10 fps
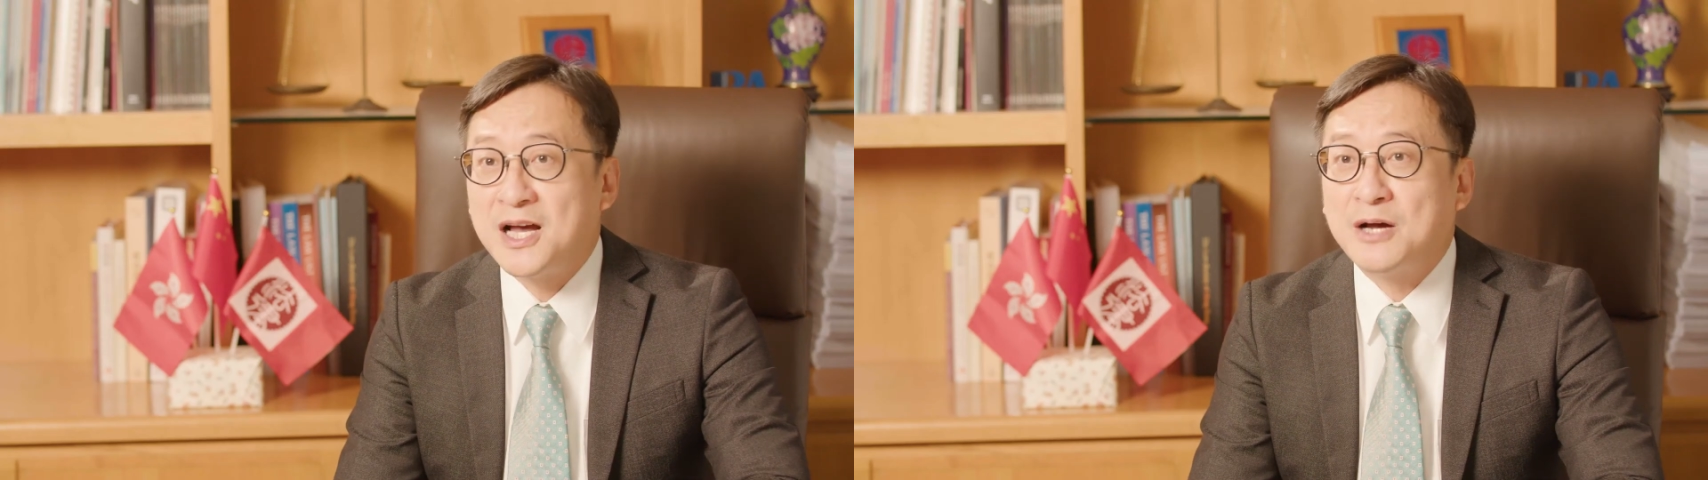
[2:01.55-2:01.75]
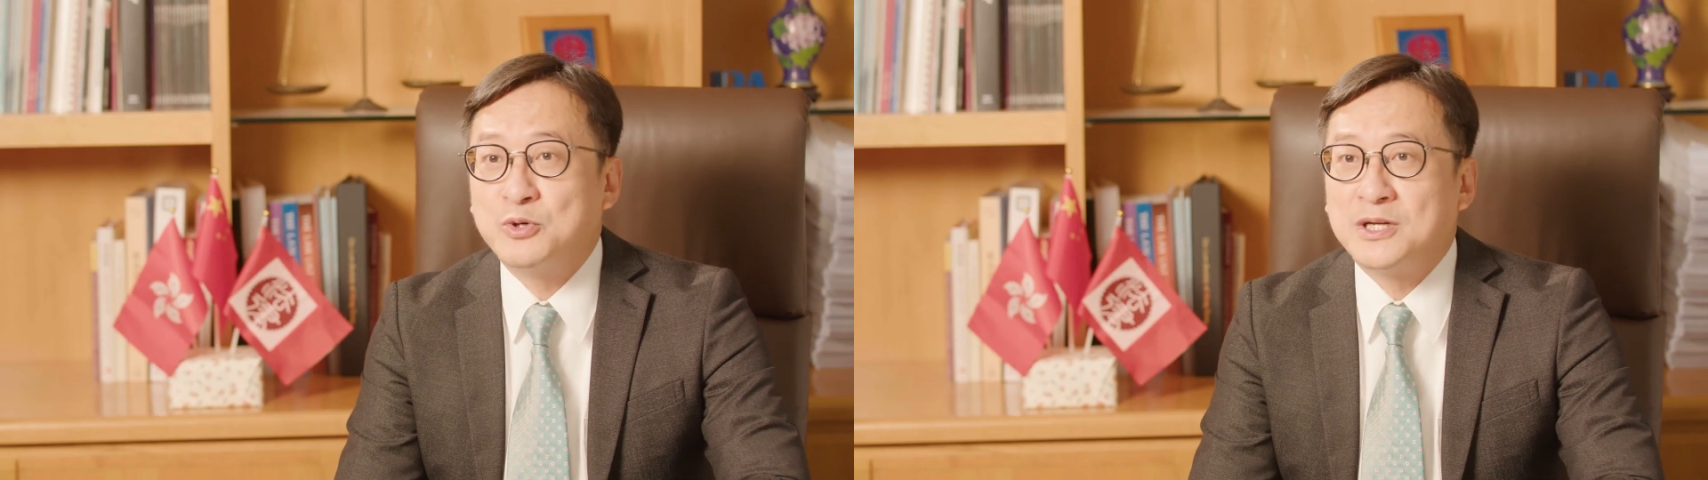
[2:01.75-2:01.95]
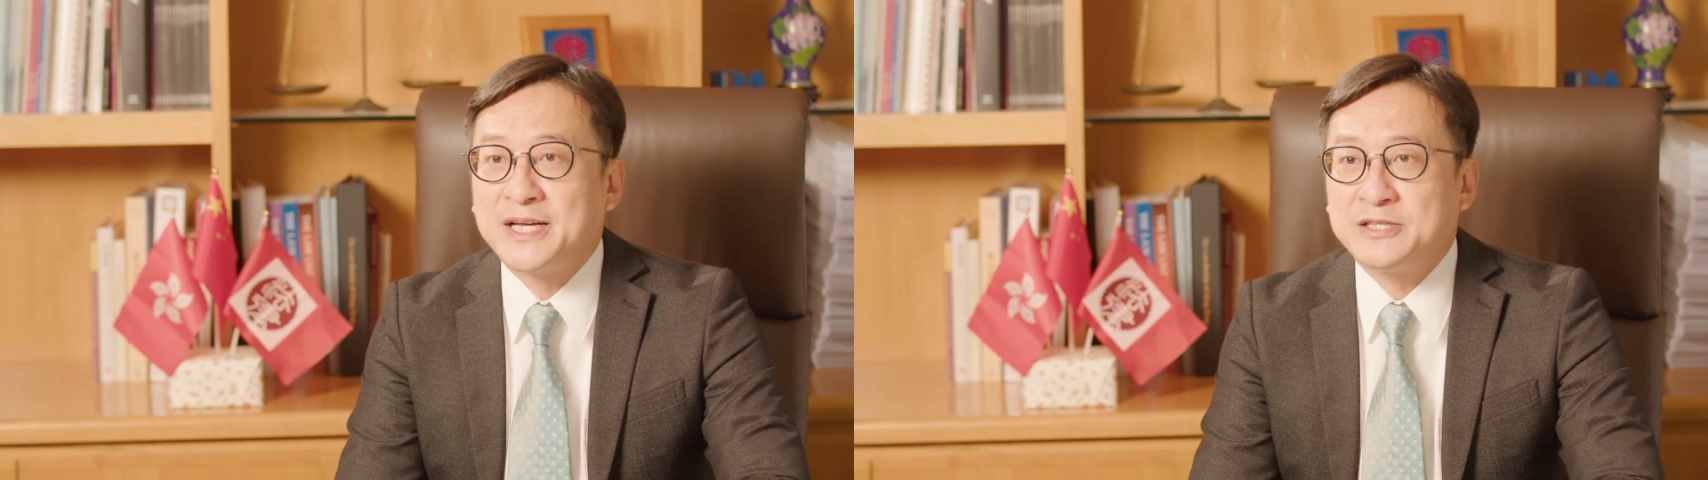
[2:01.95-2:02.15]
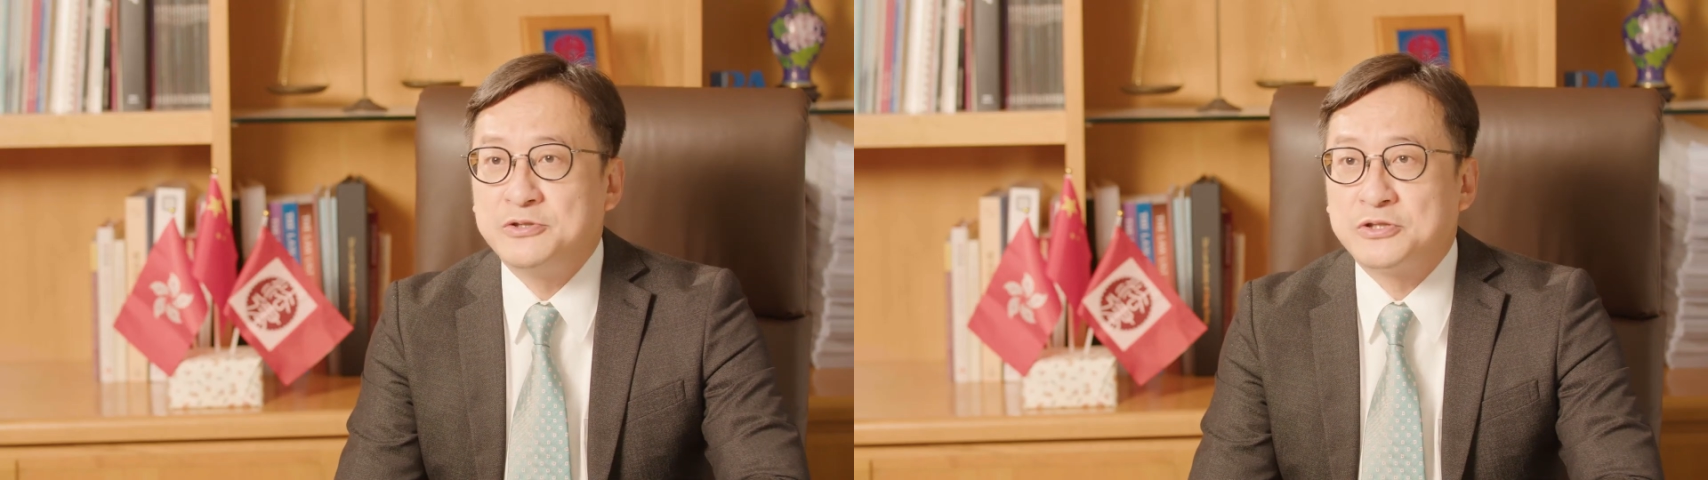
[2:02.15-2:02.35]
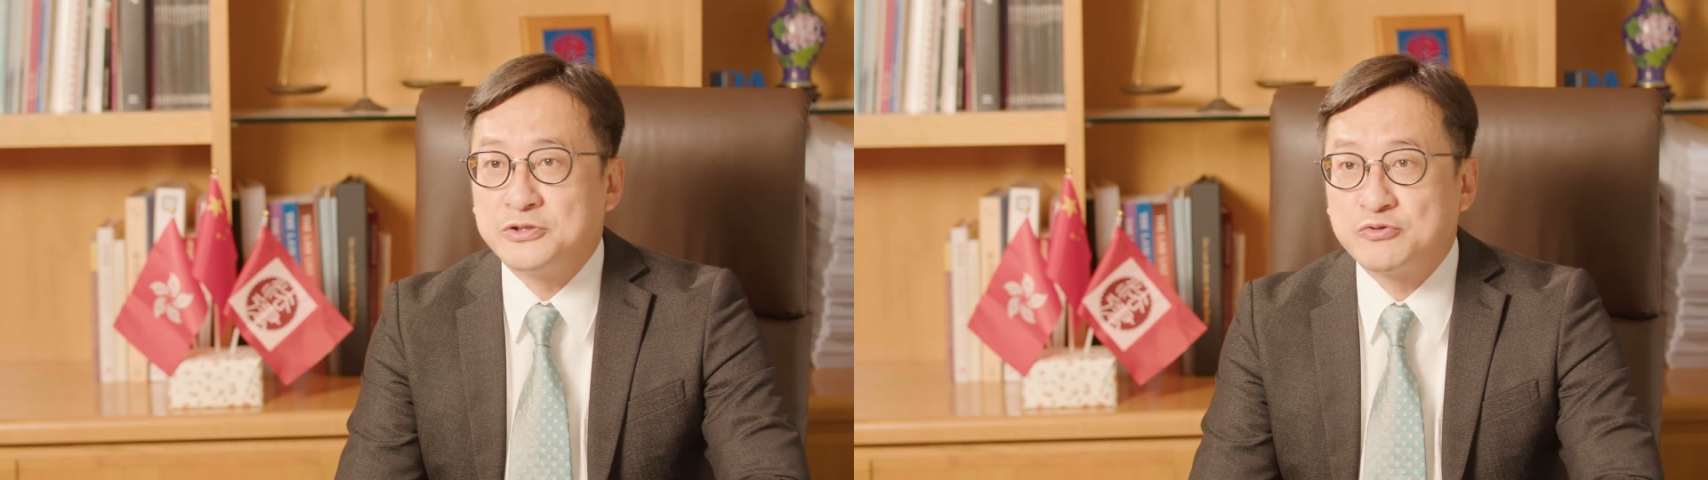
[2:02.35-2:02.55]
I would like
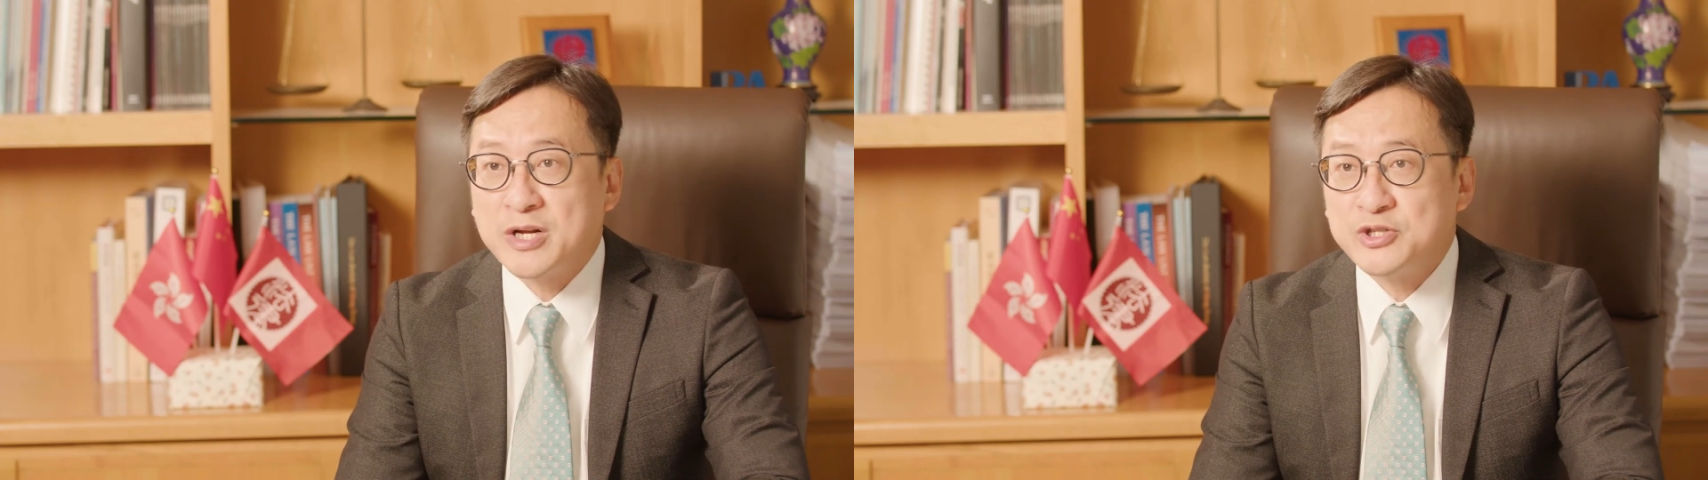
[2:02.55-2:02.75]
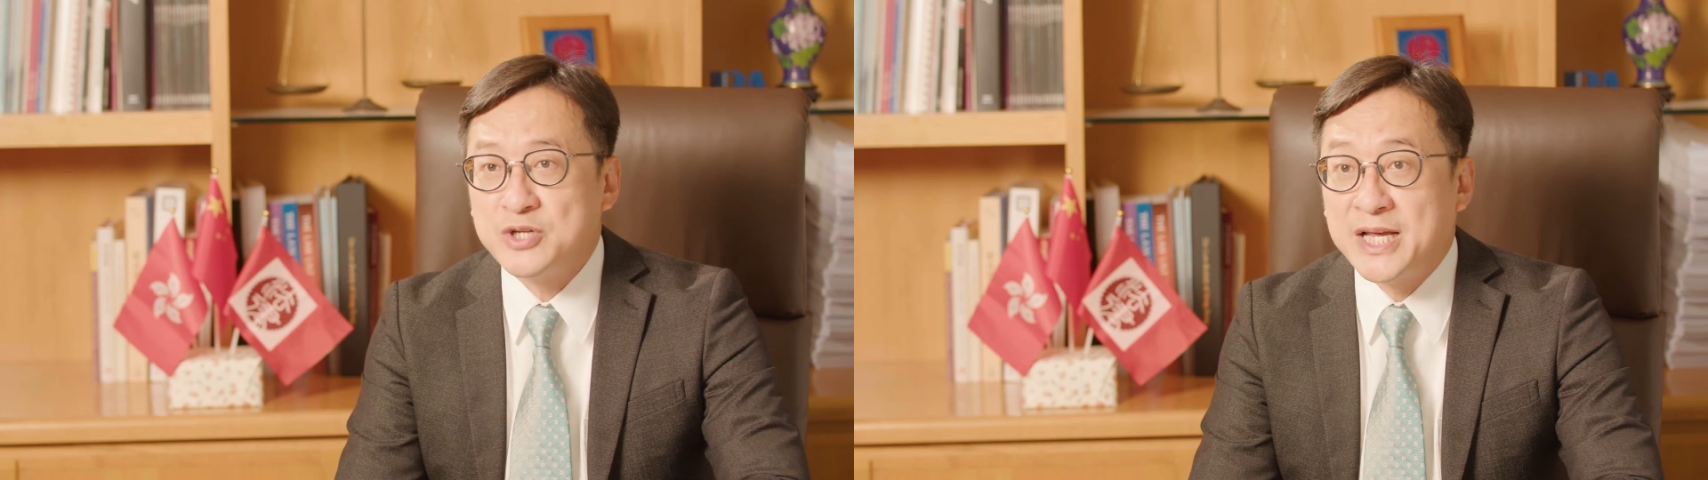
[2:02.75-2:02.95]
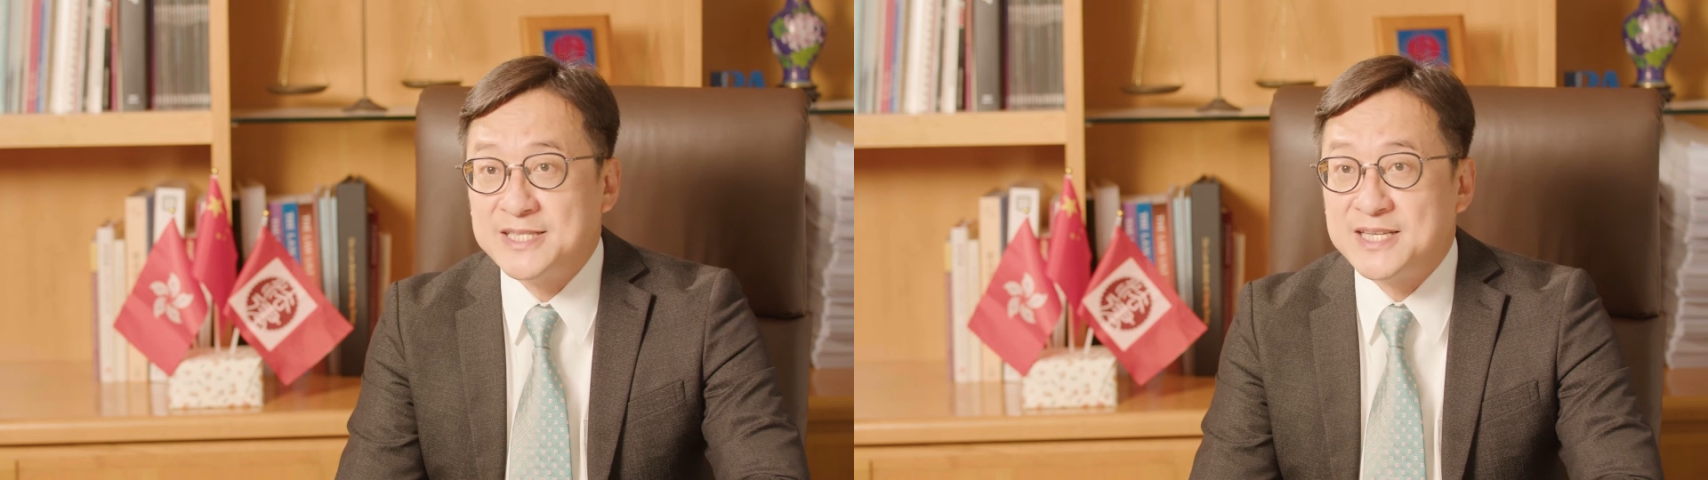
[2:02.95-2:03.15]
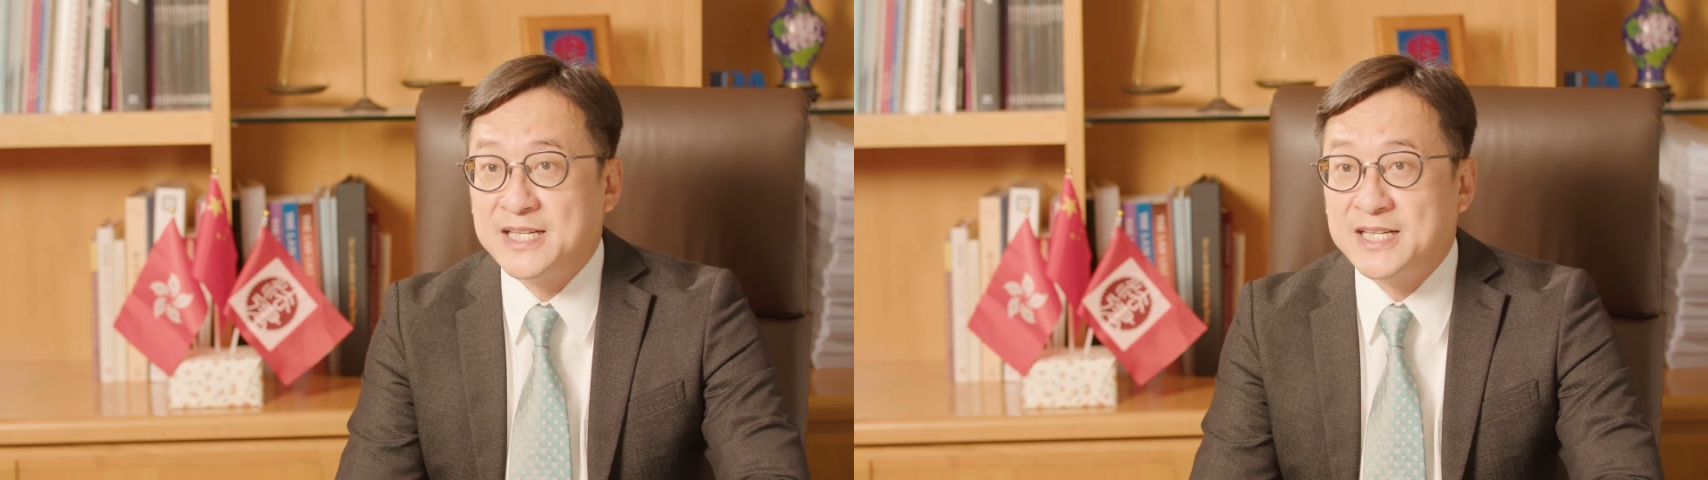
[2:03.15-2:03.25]
to congratulate